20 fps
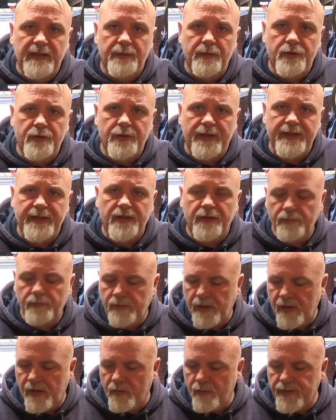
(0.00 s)
and we'll crack
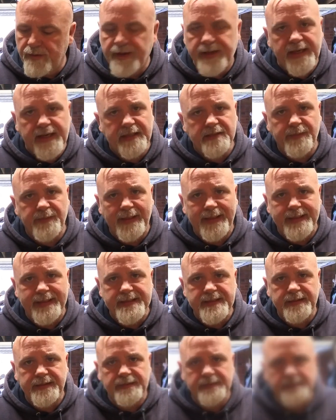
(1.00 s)
on with the next
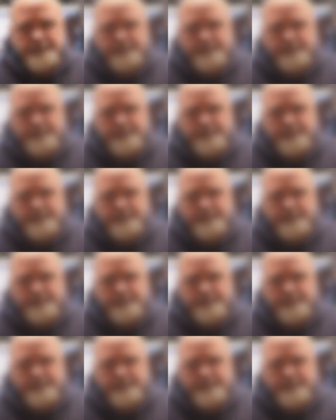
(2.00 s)
bits.